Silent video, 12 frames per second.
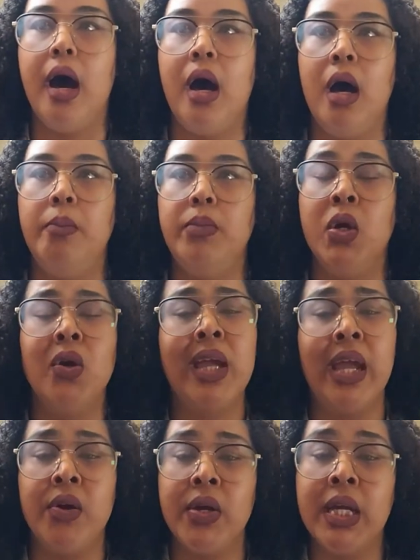You're
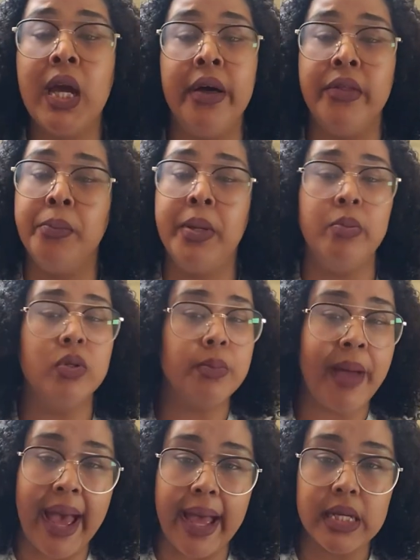carrying other people's
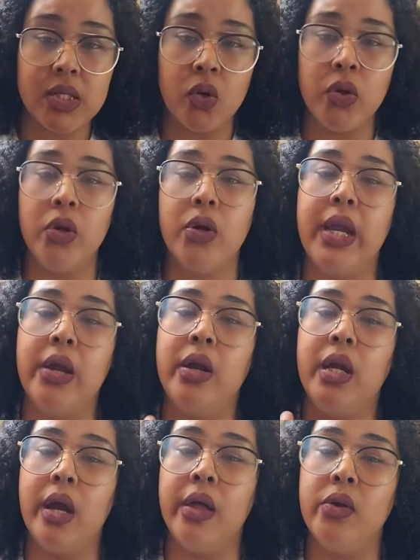bags, or you're carrying
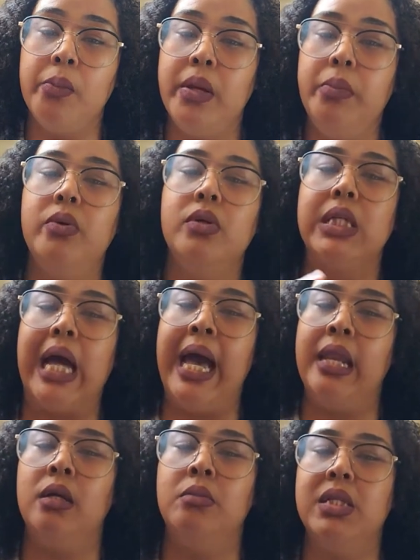other people's
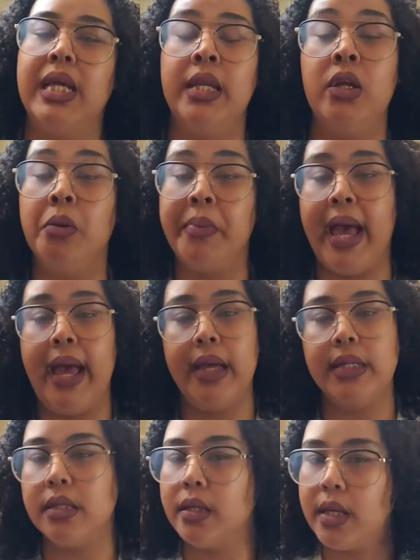items in your bags.
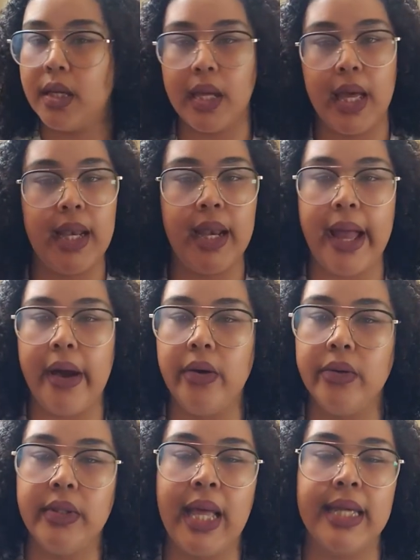Cut it out.
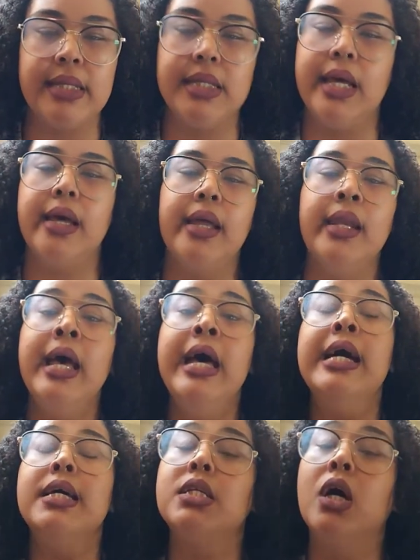That's done.
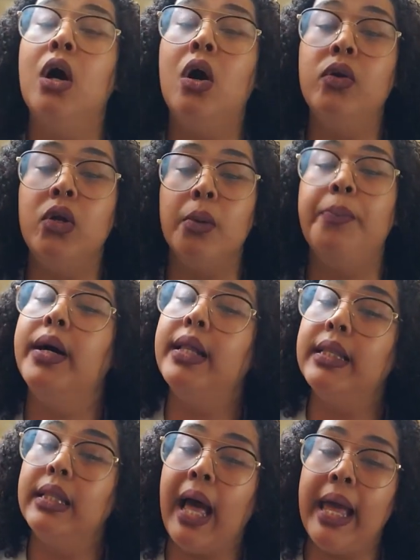So you're
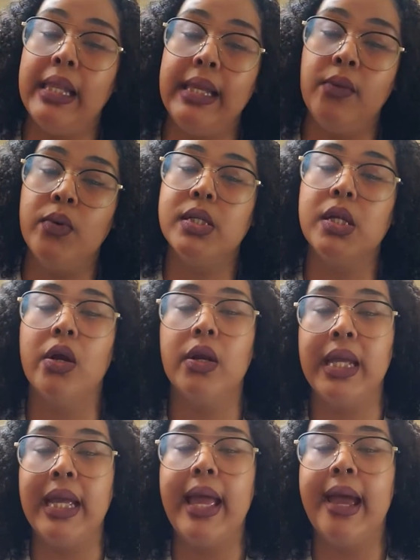politely
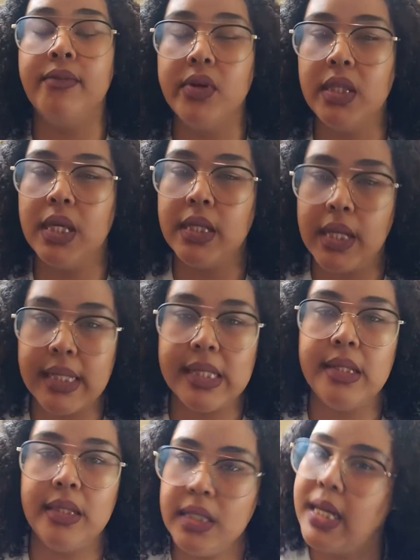returning everything that
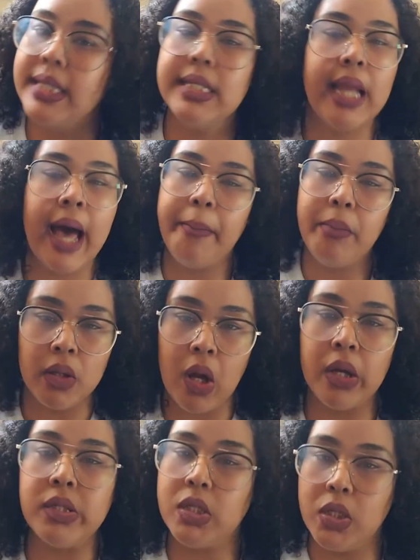does not belong
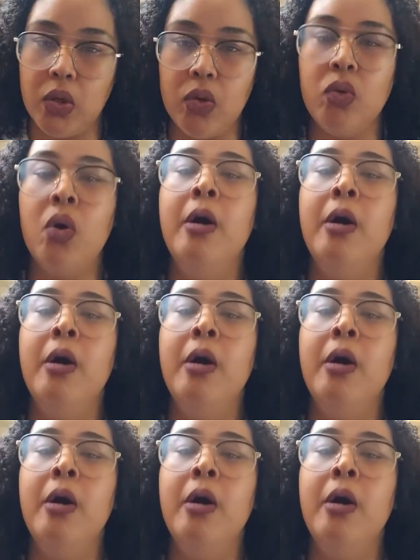to you.